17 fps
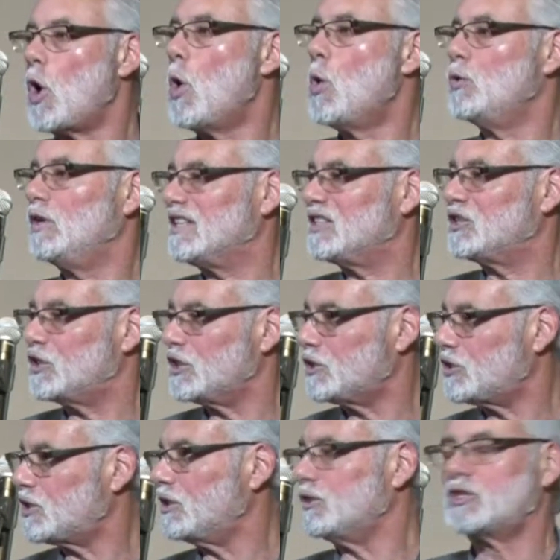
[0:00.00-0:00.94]
own
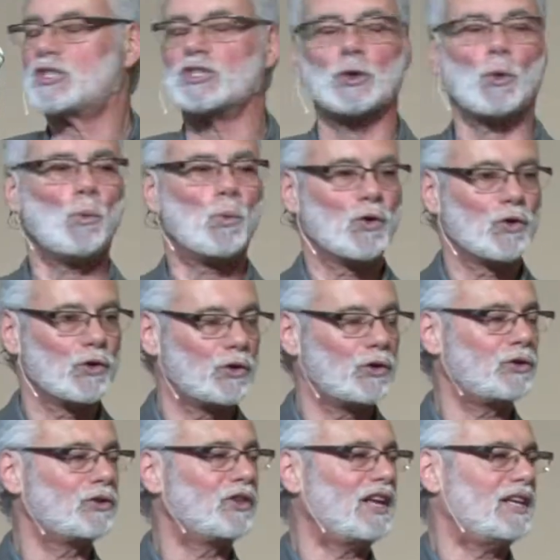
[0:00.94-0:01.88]
existence in the
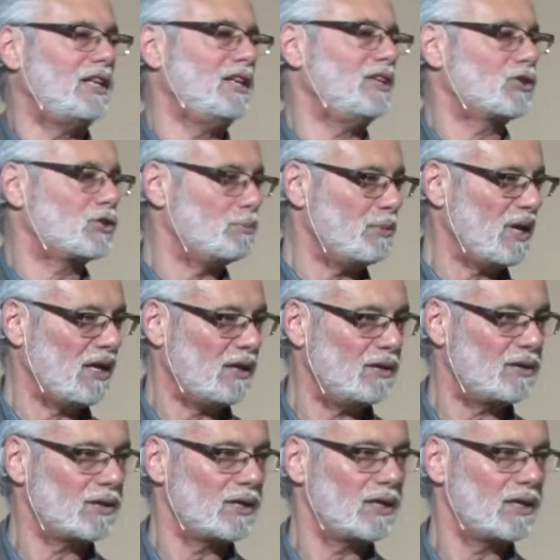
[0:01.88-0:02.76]
world that he has made,